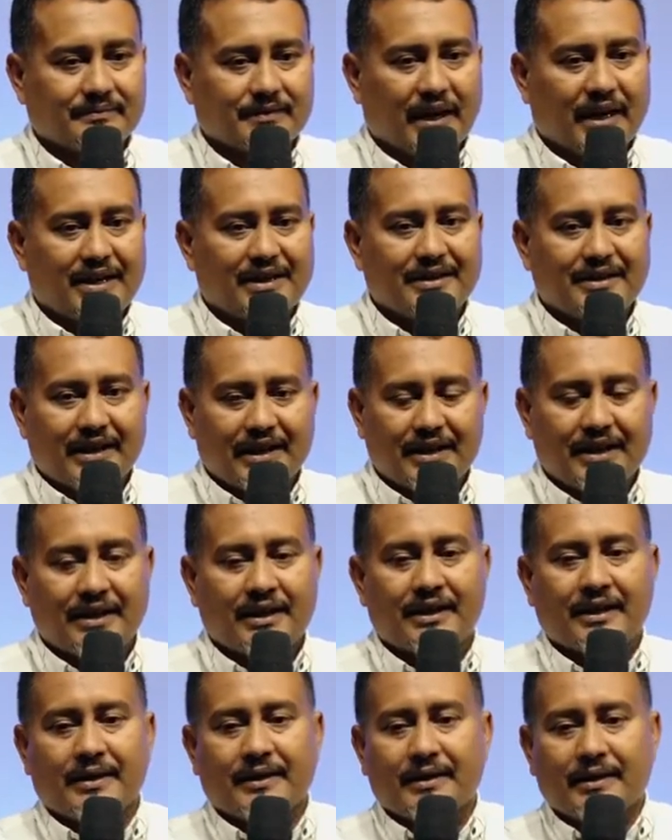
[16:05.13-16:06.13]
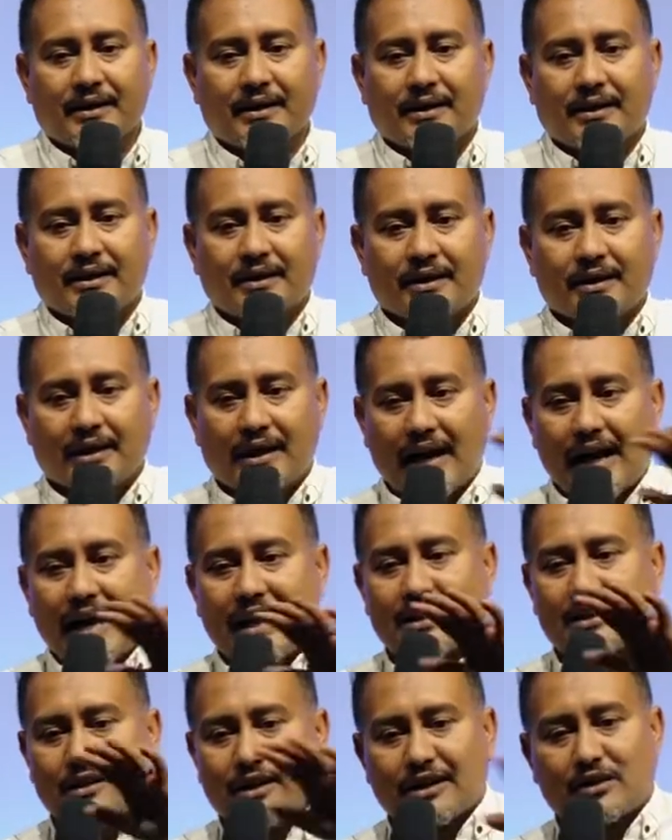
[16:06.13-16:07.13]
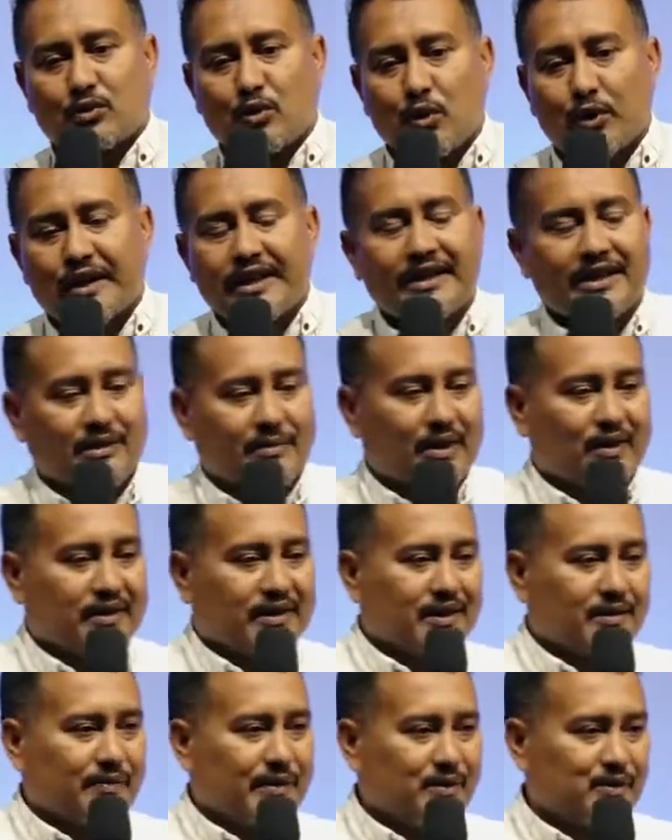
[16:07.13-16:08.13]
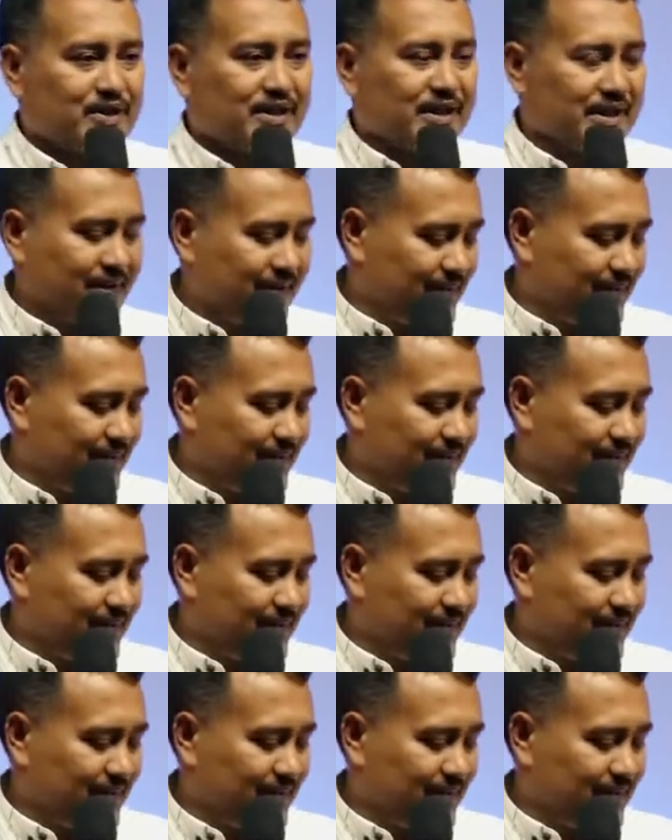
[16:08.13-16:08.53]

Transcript: And they are not worried about their future.